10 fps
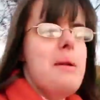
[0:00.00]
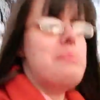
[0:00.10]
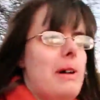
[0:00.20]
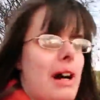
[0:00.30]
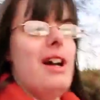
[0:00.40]

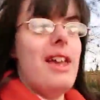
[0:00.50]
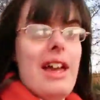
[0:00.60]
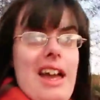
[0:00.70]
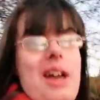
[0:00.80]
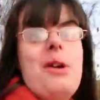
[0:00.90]
but
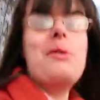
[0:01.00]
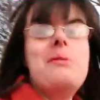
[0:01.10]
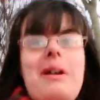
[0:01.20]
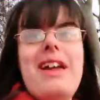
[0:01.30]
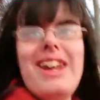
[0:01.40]
yeah, we
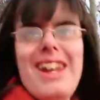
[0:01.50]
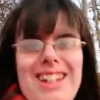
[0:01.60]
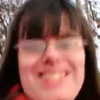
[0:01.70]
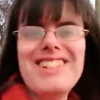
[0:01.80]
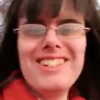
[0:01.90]
made
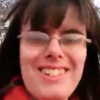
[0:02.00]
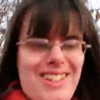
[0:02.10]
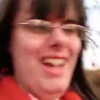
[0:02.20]
it. So